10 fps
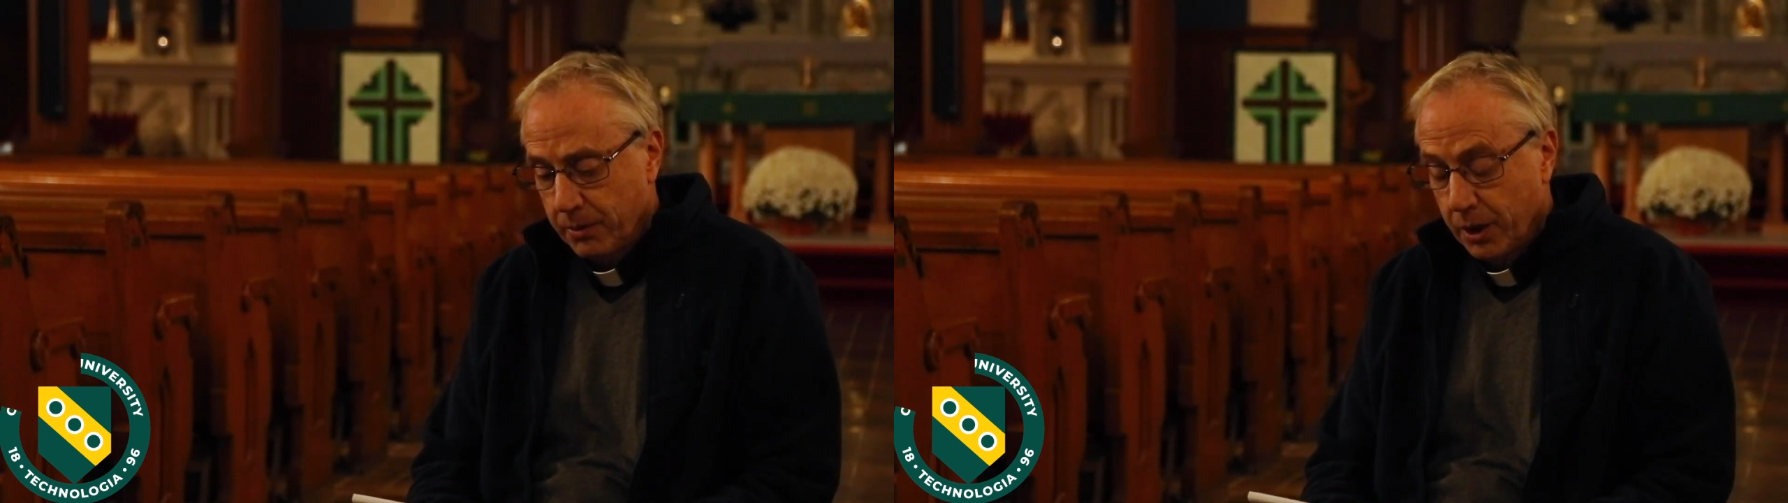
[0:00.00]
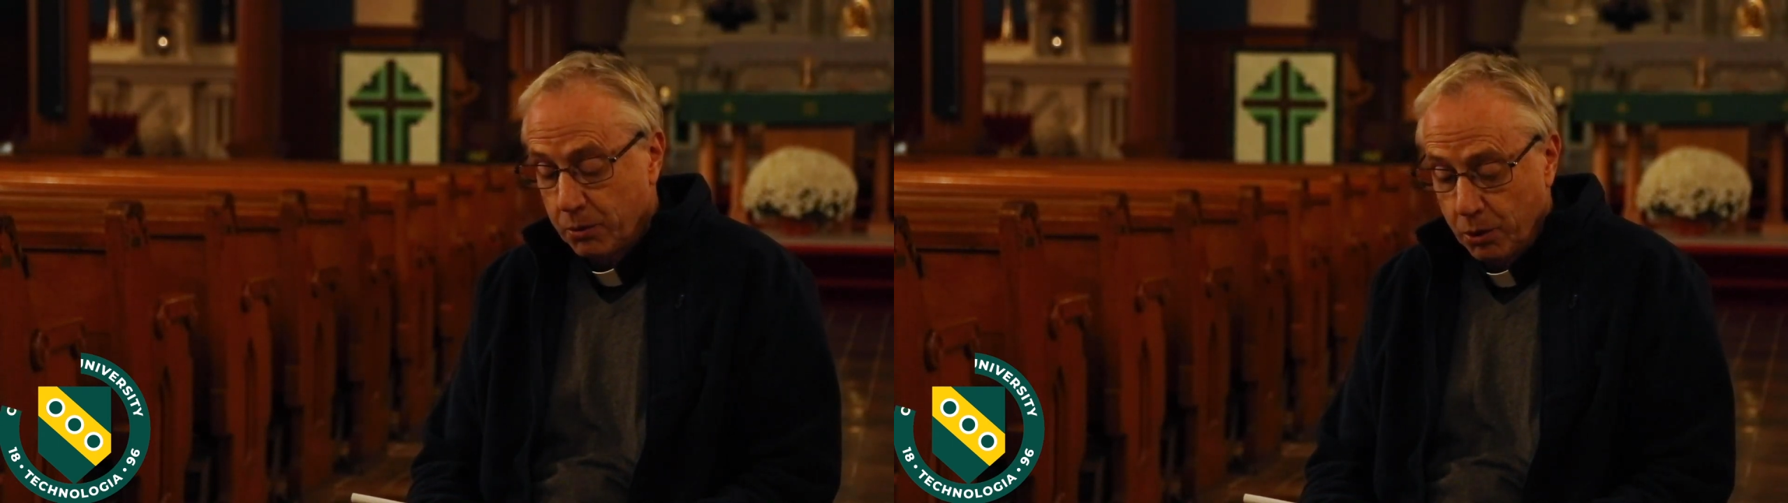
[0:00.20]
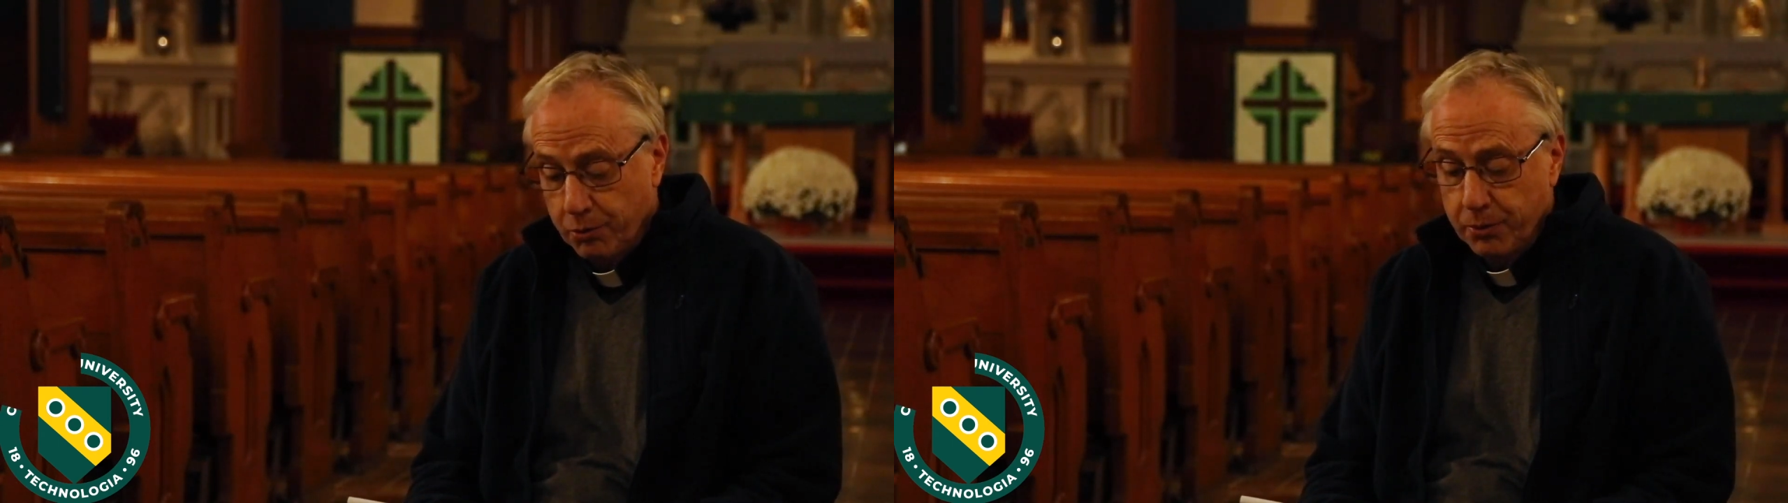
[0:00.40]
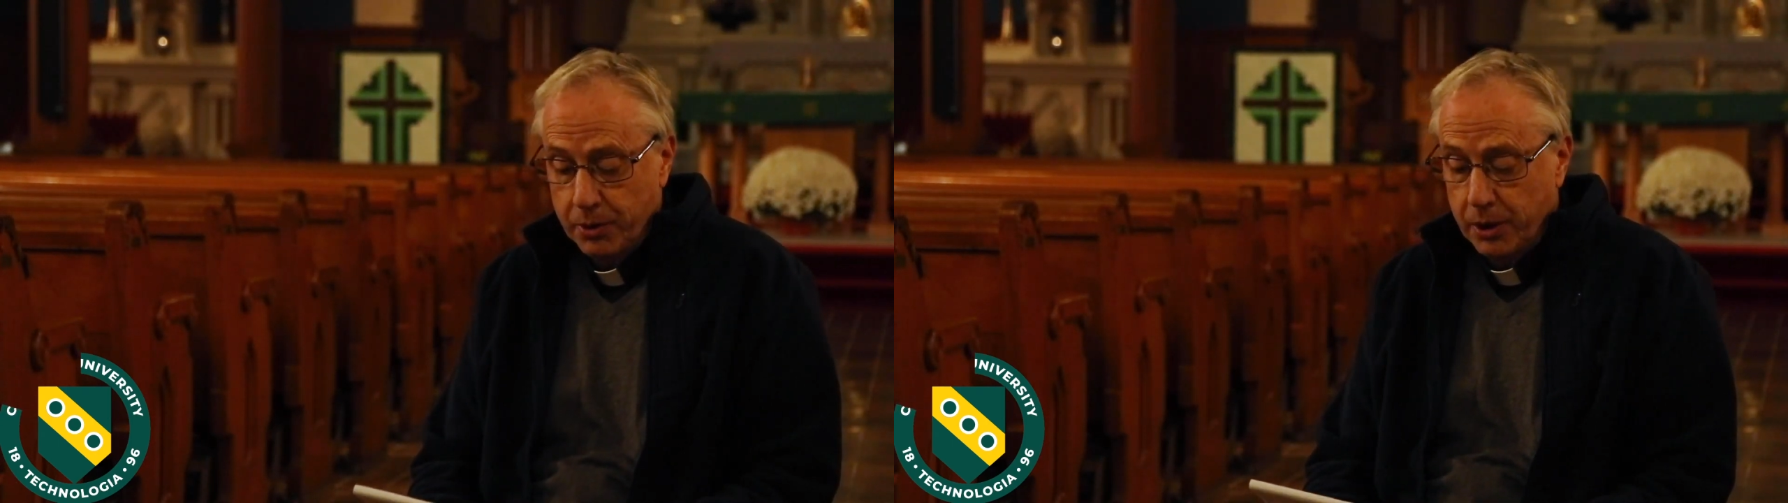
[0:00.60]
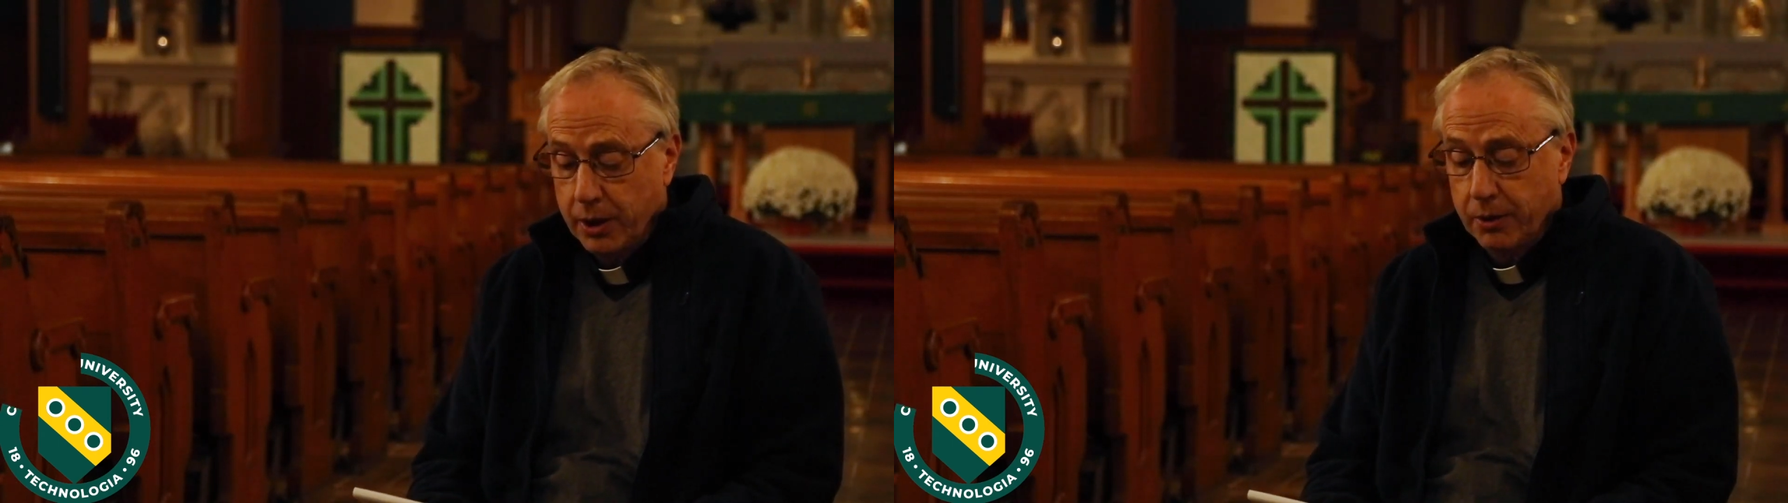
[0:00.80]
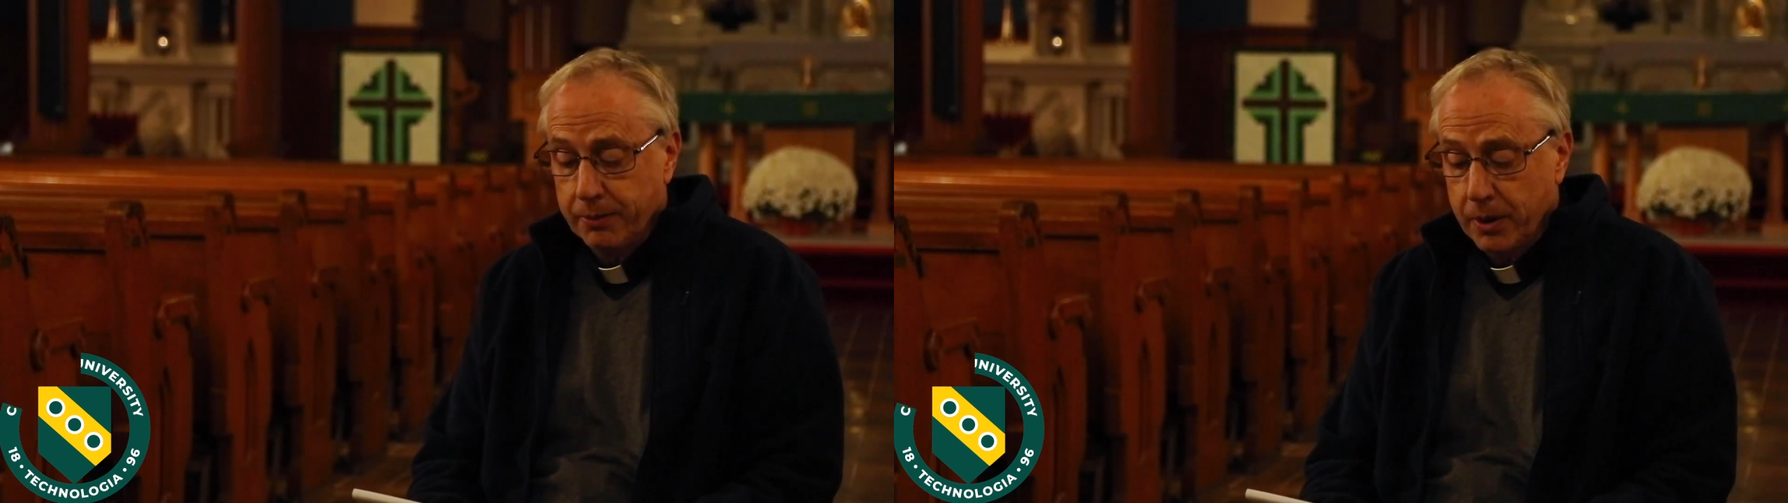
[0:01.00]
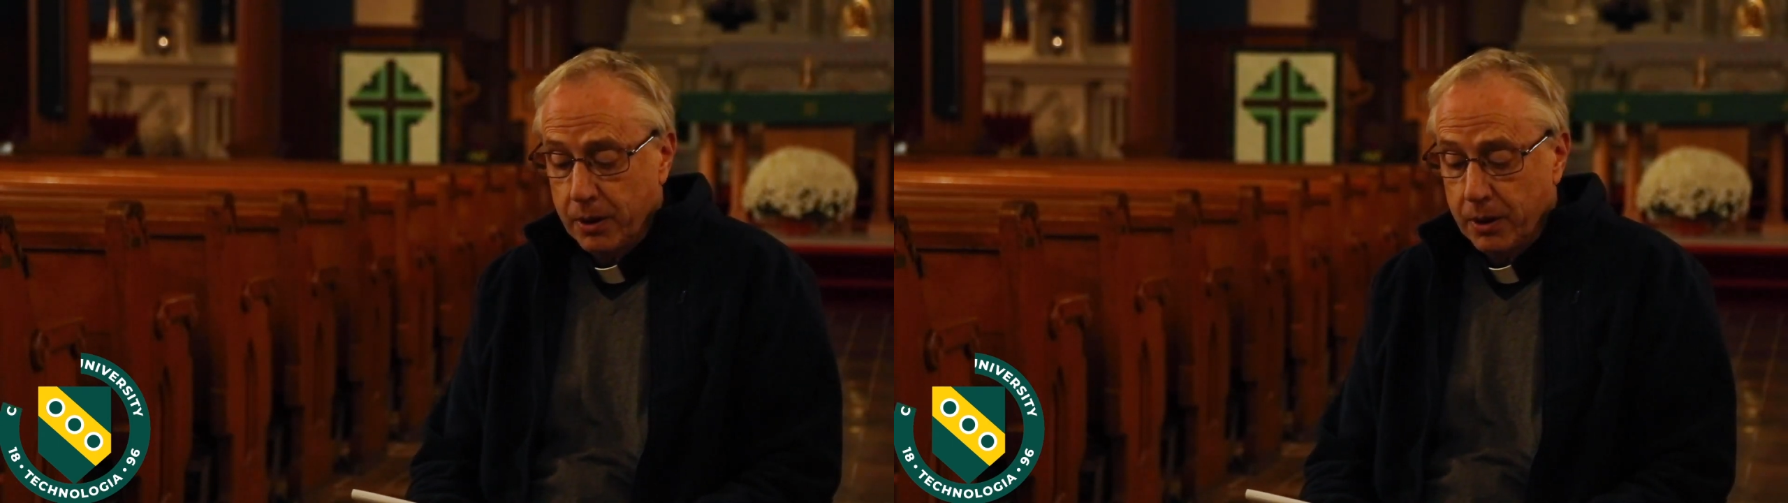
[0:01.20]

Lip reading: I quote from the letter,